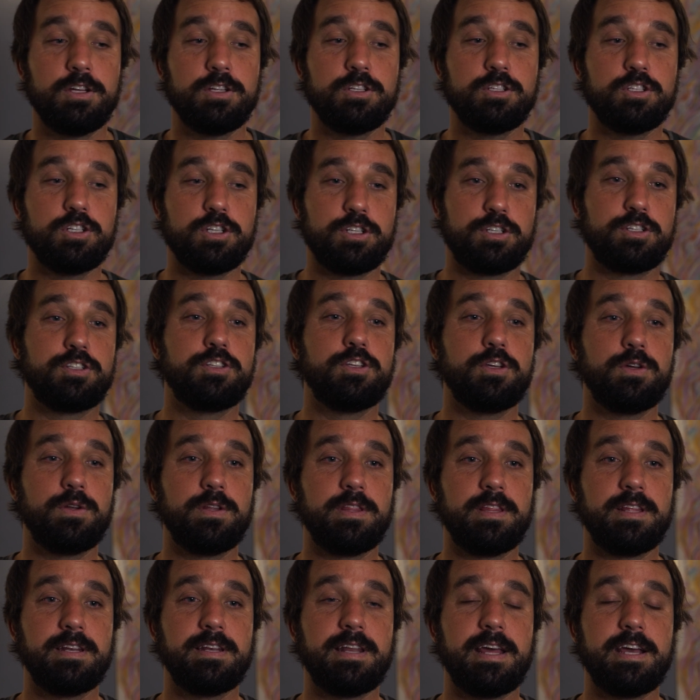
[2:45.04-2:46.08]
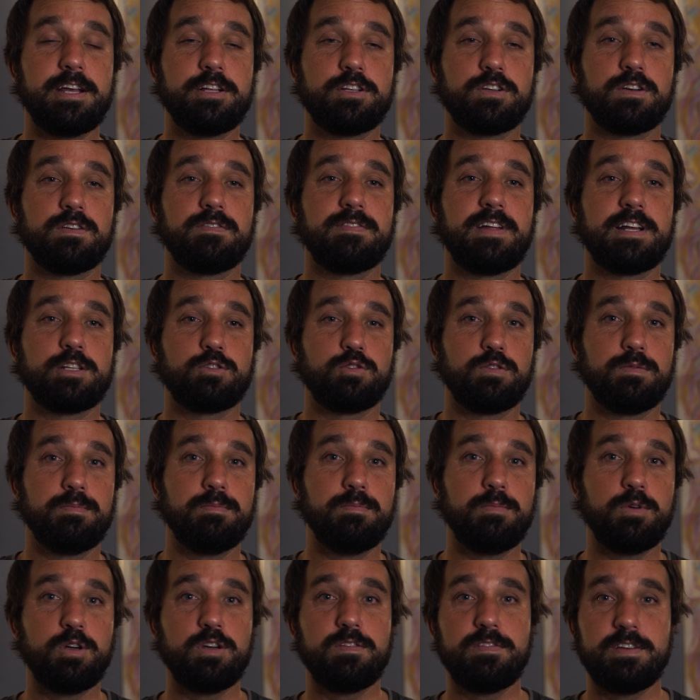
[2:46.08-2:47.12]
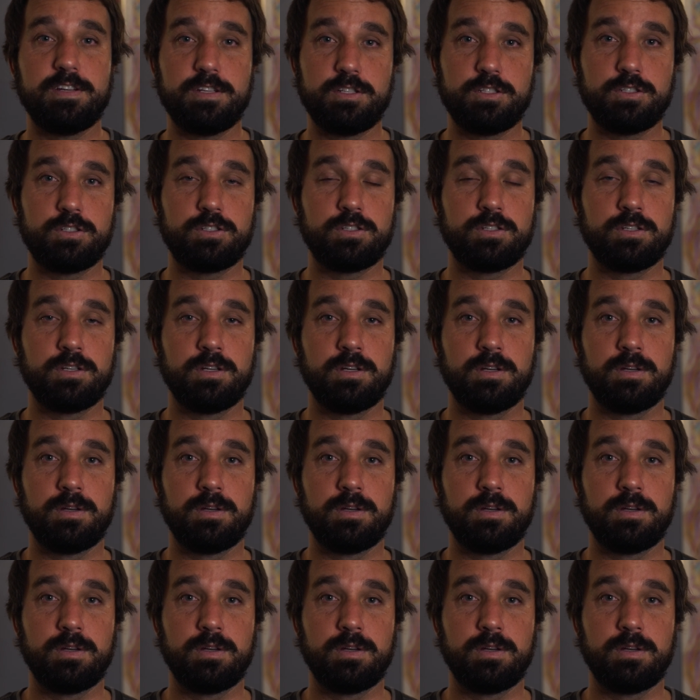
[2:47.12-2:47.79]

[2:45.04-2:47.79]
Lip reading: just due to the nature of that's what movies